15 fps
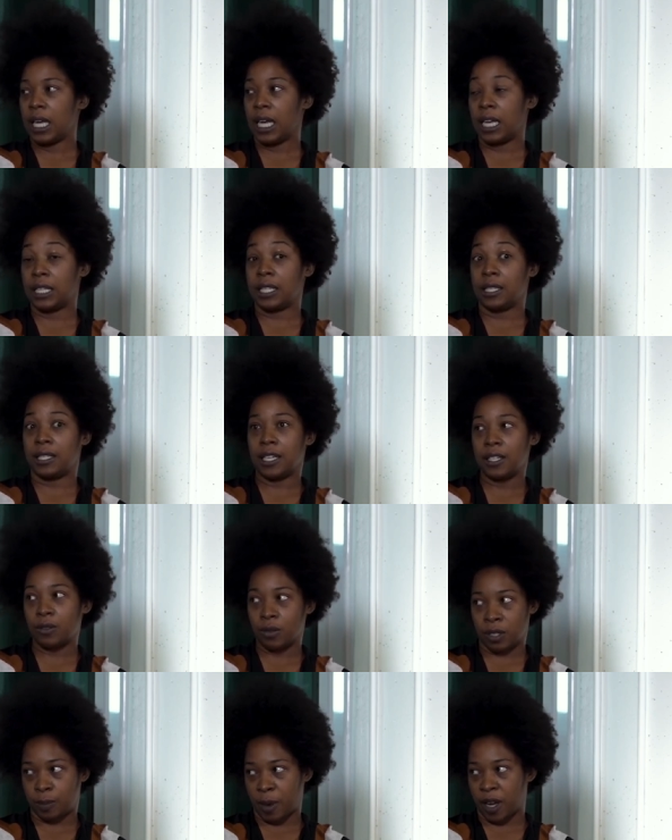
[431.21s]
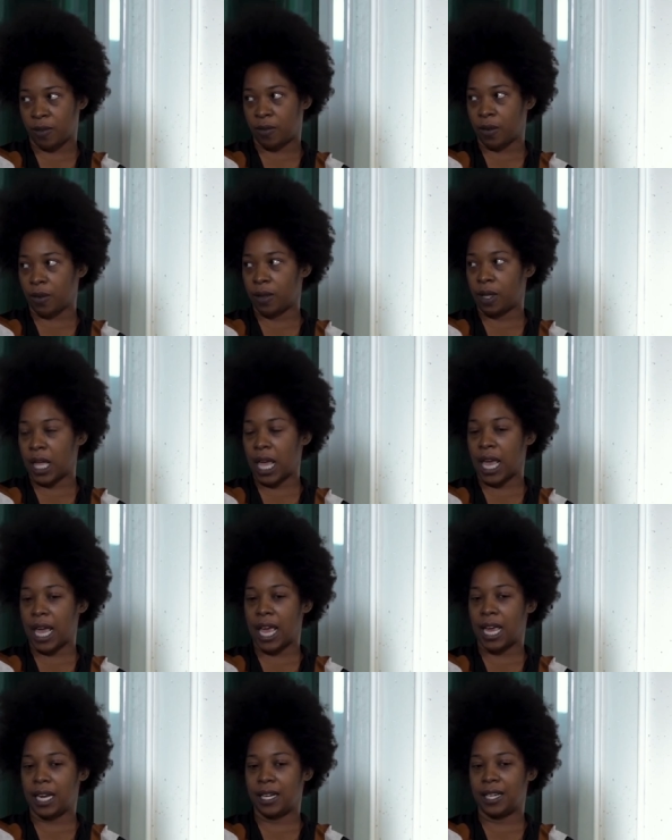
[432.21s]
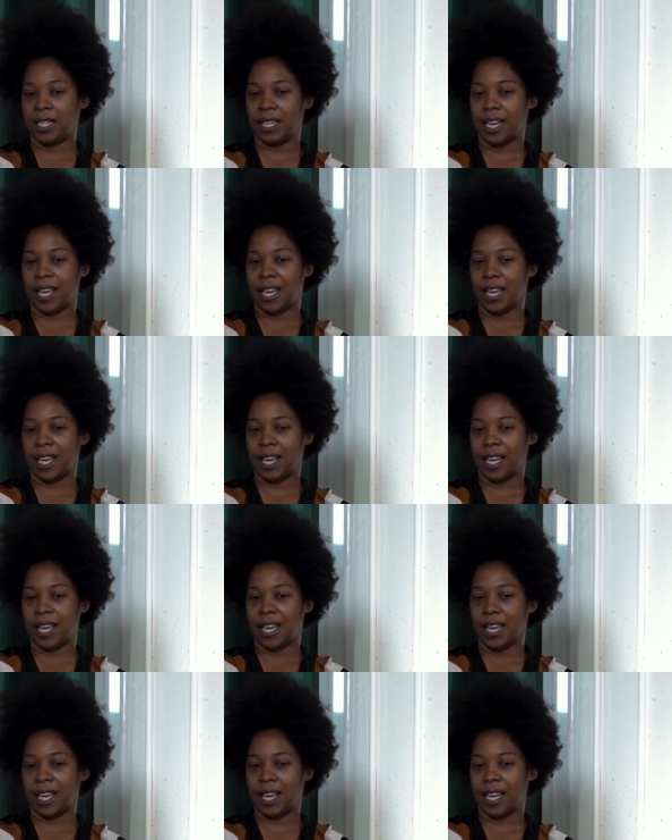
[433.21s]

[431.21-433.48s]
It's disrespectful. Yes. And